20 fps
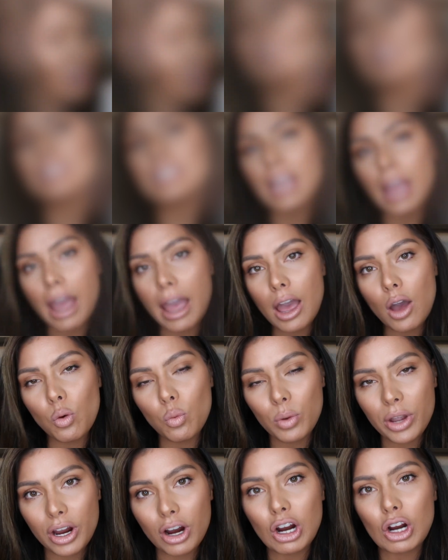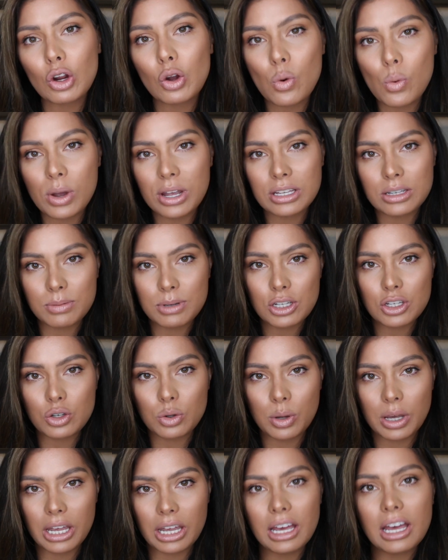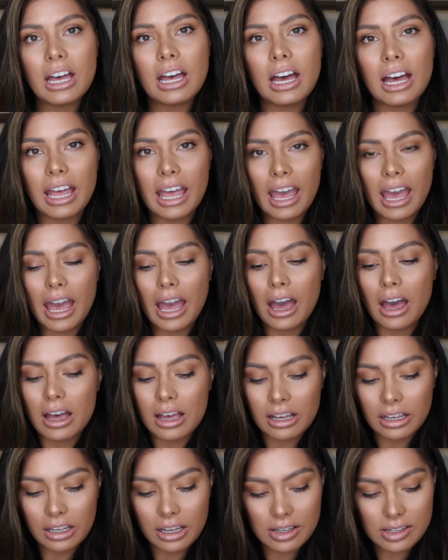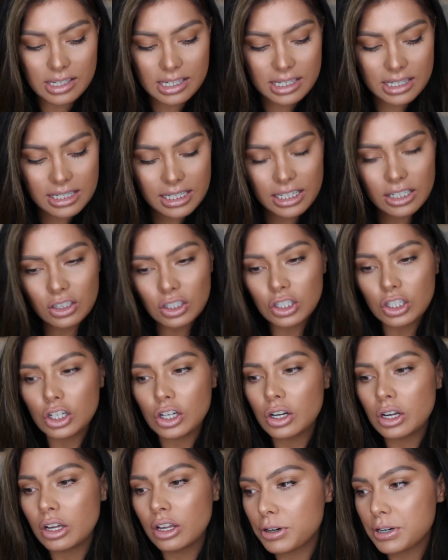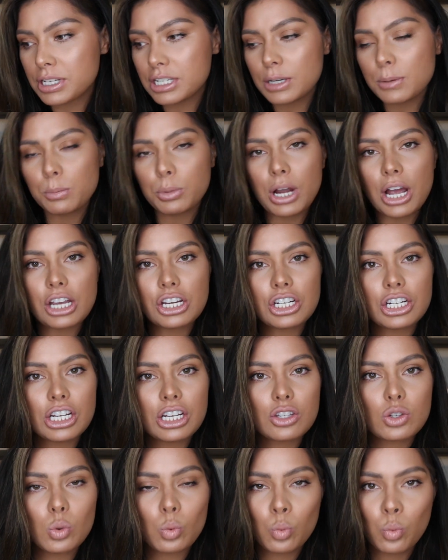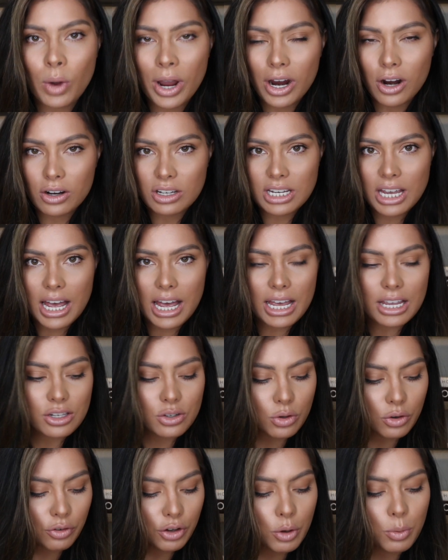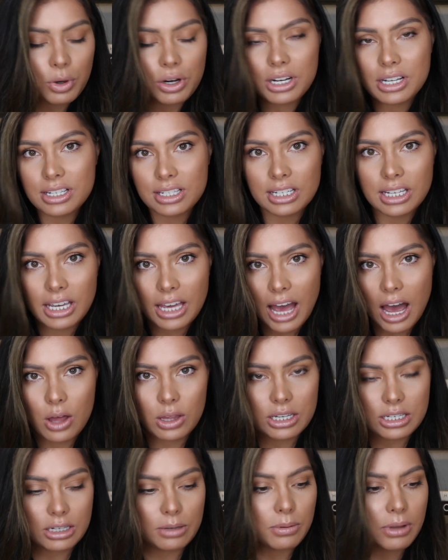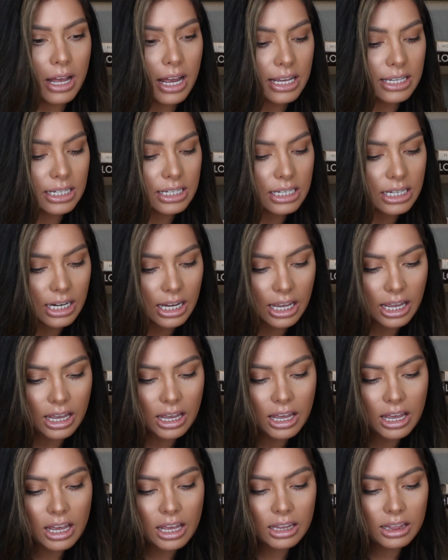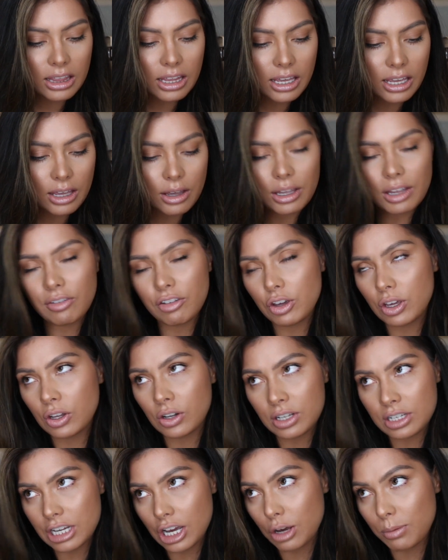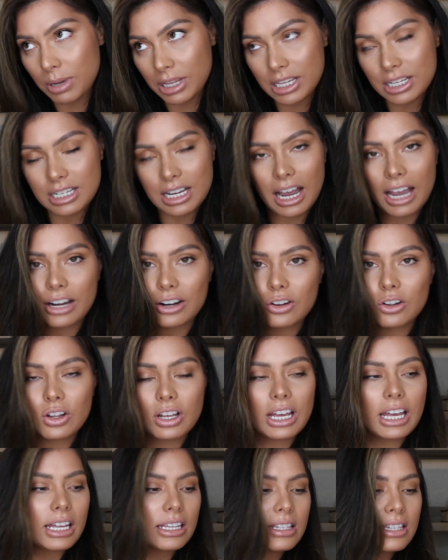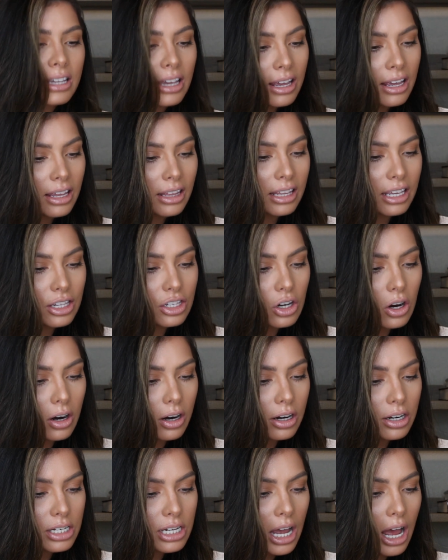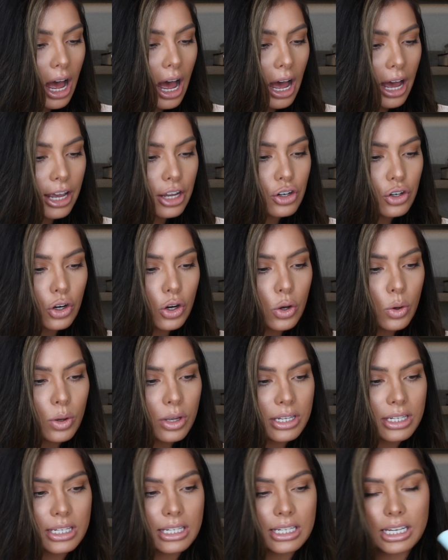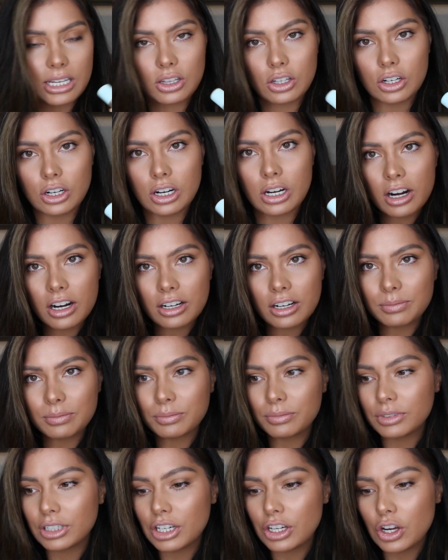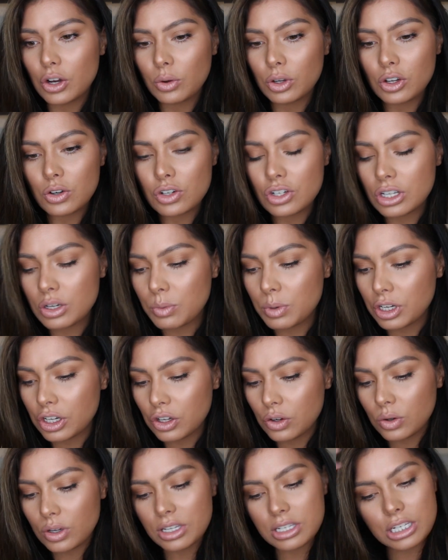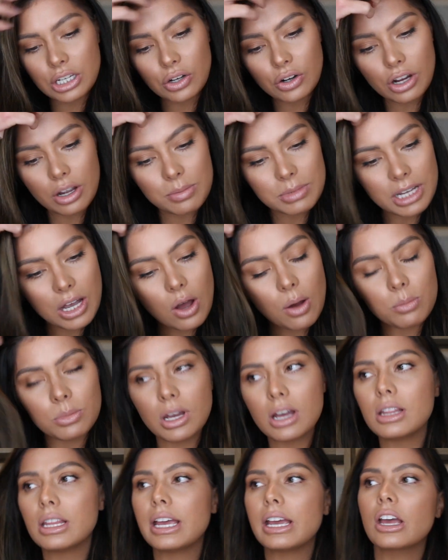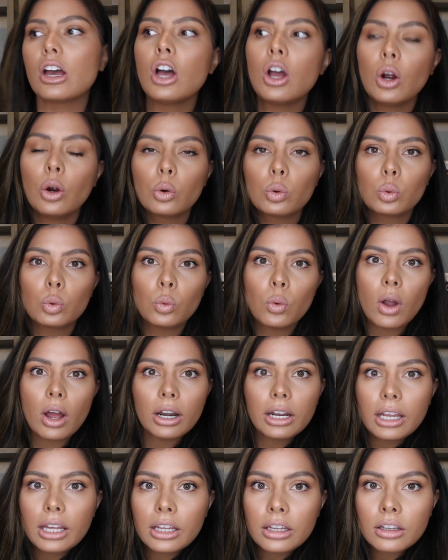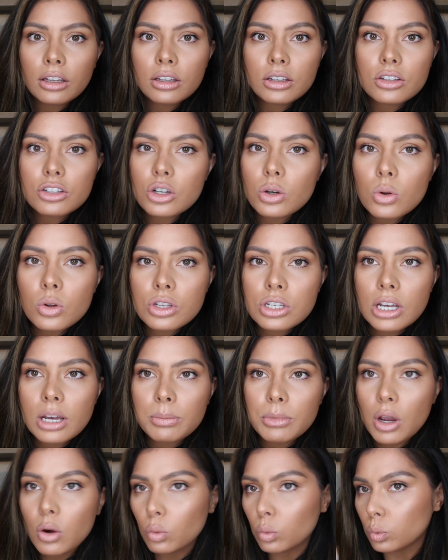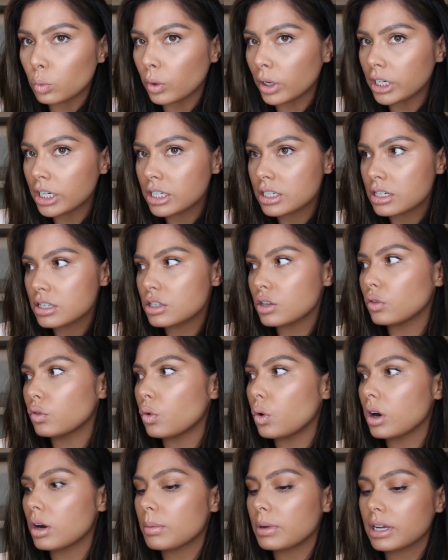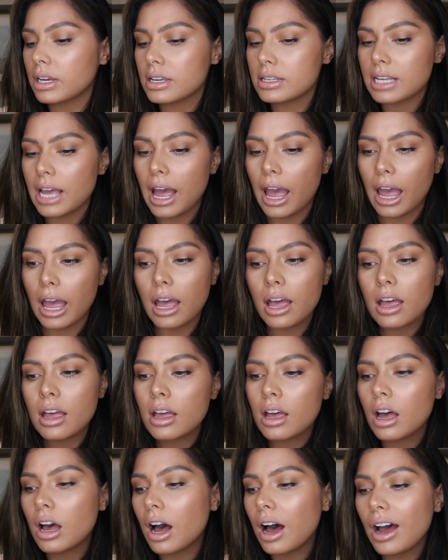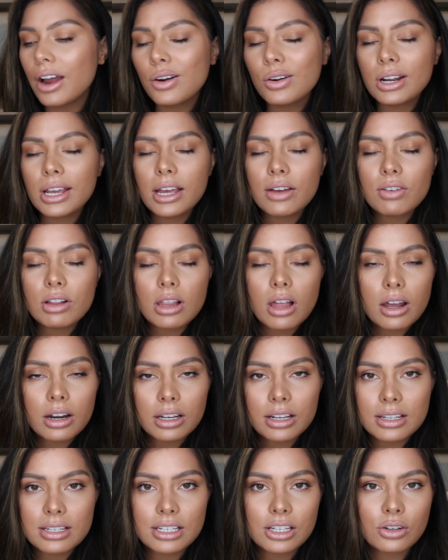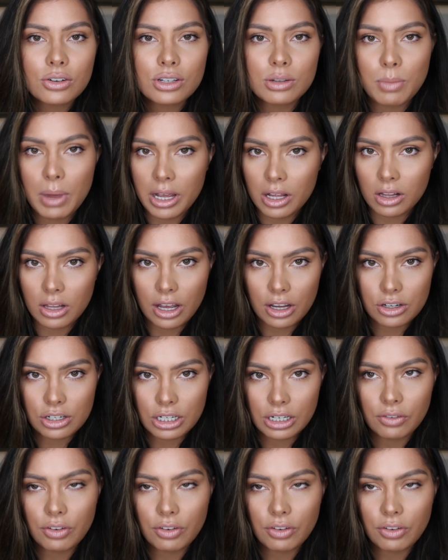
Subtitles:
Today, we are going to be doing a concealer first impressions wear test review. We're gonna see how this applies, and today, if you couldn't tell by the title, it's the Tarte Hydrocealer. You know, usually when a new concealer comes out, I'm not like running to Ulta, I'm not running to Sephora, because hey, I already have a lot of concealers in my collection.